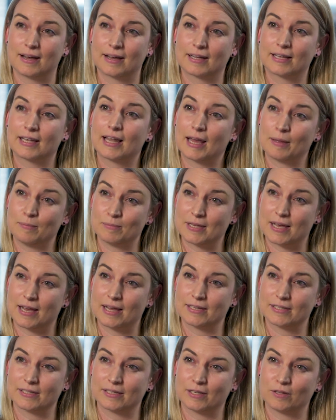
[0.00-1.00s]
claims
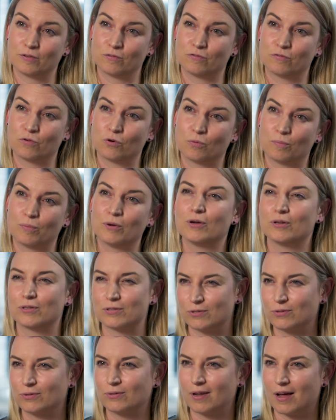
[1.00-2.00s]
handling for
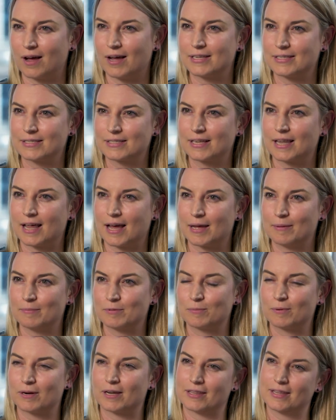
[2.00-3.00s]
personal lines
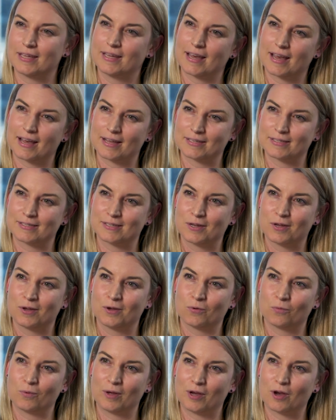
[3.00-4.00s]
claims, but I think as
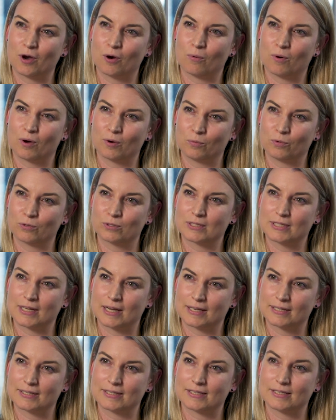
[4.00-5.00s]
we go on, we'll
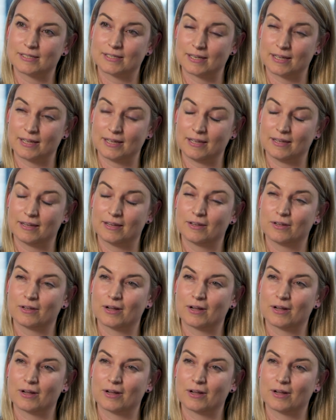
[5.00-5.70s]
start to see